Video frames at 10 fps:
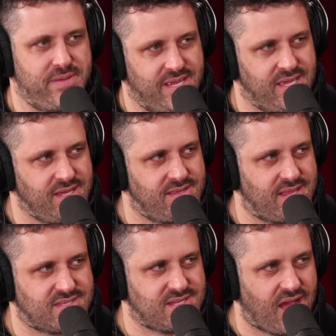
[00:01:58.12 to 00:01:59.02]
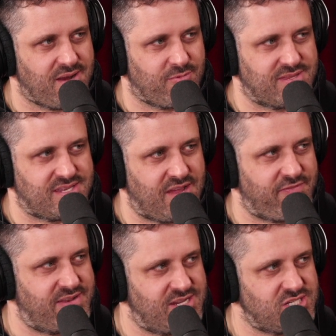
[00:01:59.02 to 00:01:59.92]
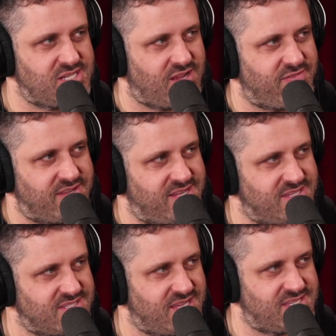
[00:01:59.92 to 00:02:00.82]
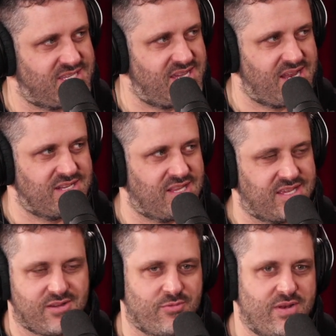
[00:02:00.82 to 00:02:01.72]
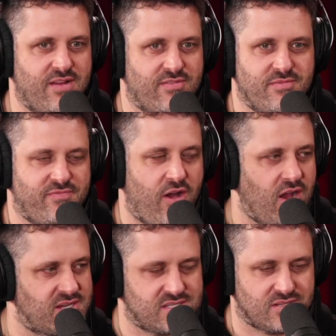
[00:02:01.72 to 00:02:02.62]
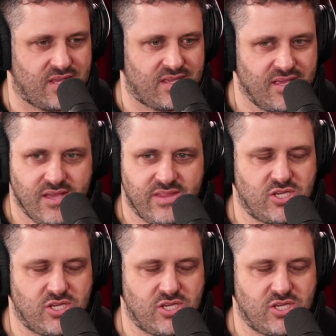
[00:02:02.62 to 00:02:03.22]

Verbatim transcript: be. That's not what the definition of it is. Like CNN, like, or whatever, Fox, or like, they